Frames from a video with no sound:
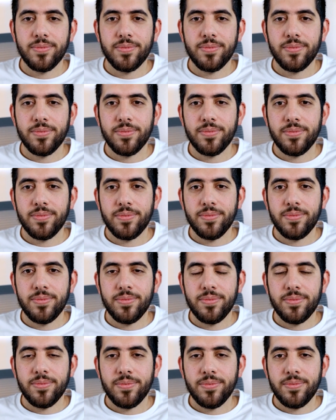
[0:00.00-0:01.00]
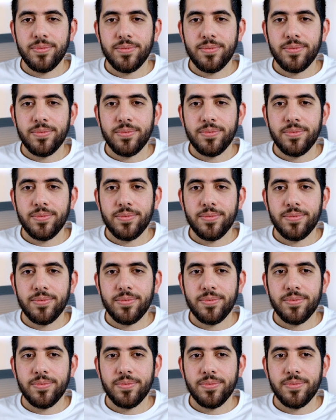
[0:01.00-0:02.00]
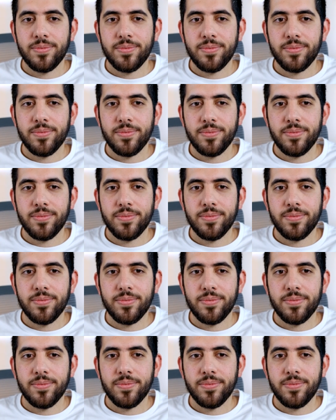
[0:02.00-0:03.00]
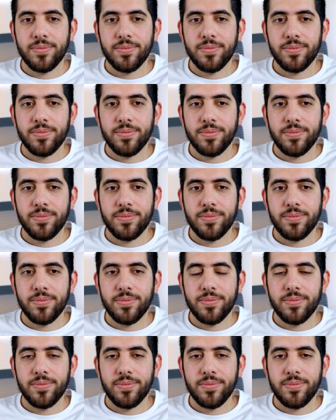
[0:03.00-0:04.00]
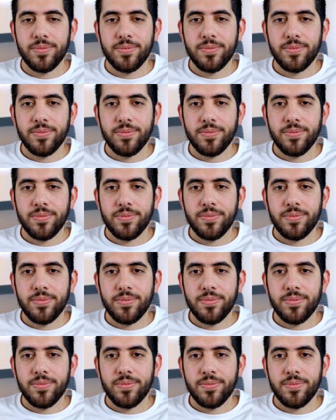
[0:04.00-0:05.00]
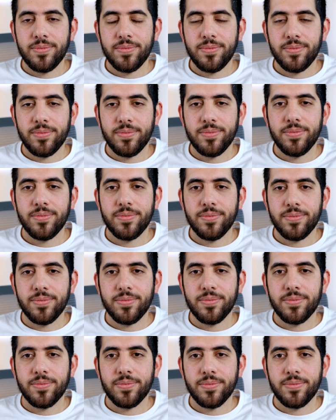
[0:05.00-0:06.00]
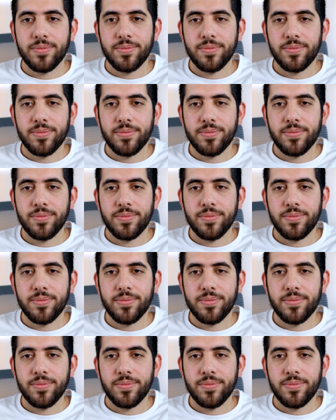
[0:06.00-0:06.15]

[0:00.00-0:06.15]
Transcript: The person shown says nothing.